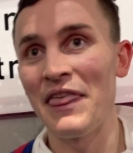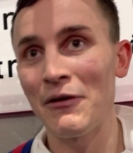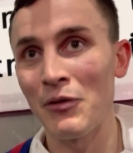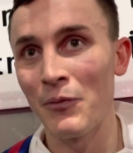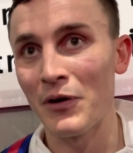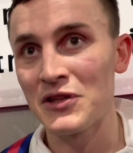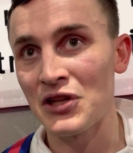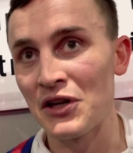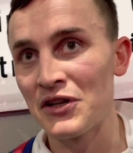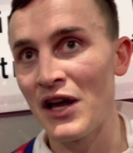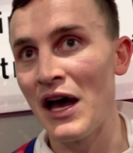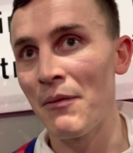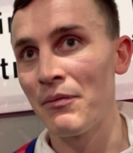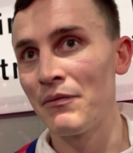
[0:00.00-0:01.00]
when we're turned
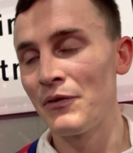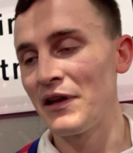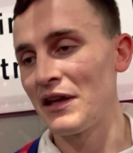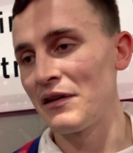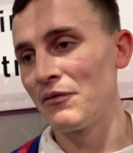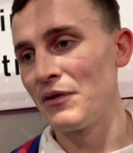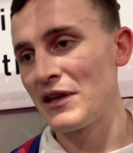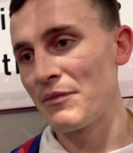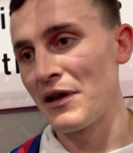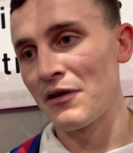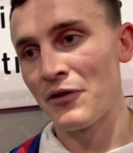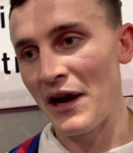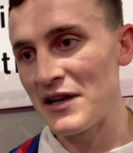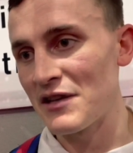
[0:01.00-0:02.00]
up, we can be a
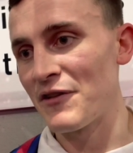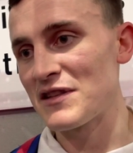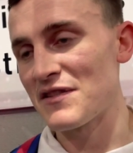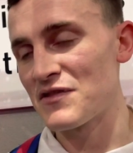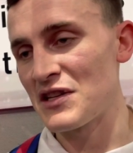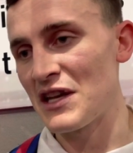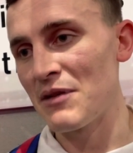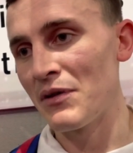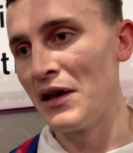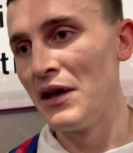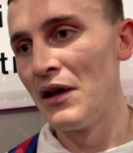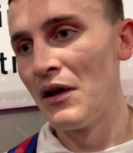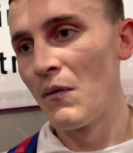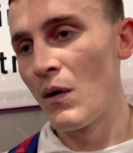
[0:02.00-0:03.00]
great defensive team. But
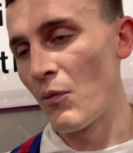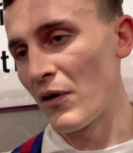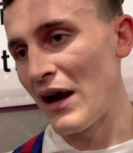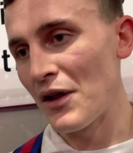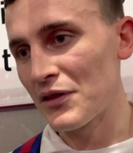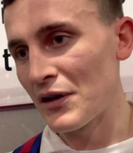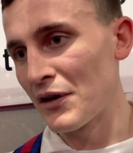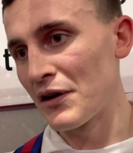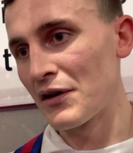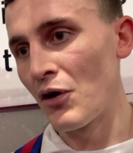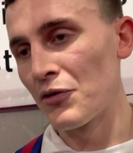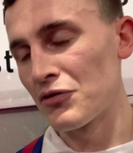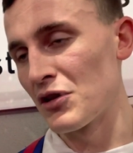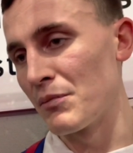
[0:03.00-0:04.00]
when we're out there
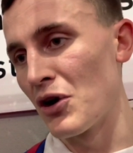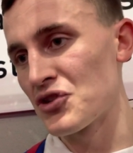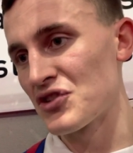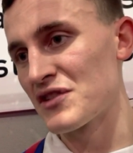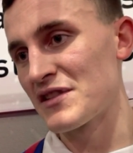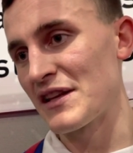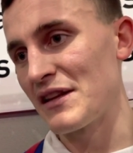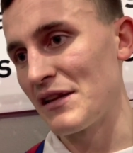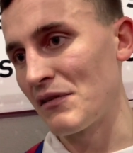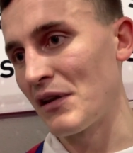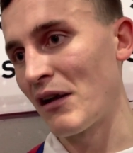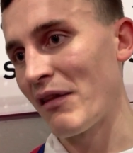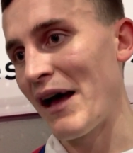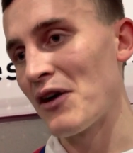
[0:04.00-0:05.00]
going through the motions, it
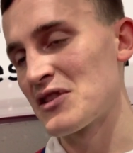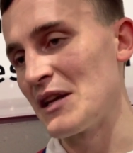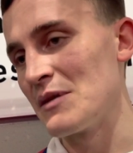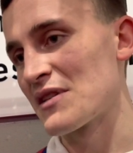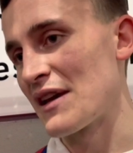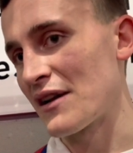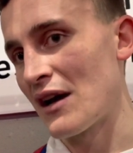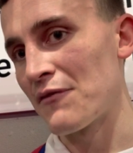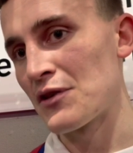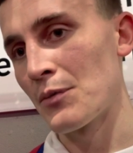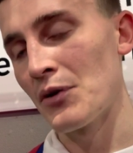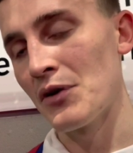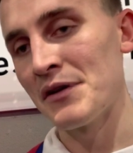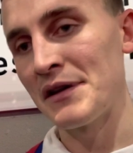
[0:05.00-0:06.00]
allows teams to get
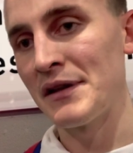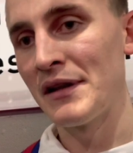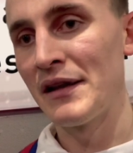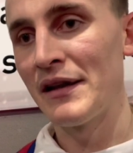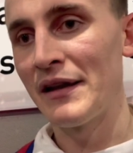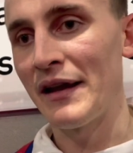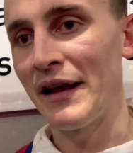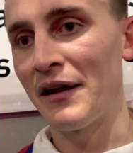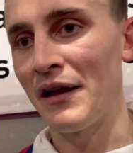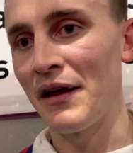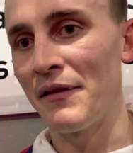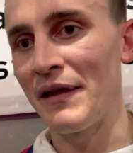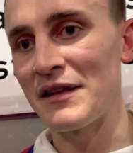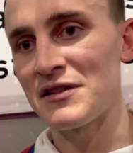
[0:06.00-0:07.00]
comfortable, and
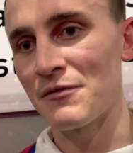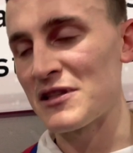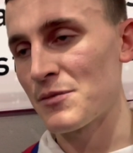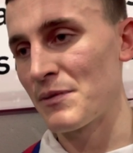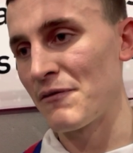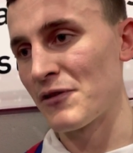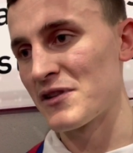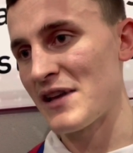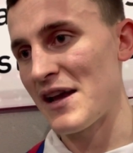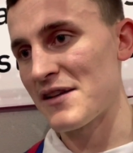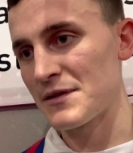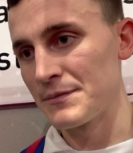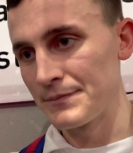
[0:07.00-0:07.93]
that's a recipe for disaster.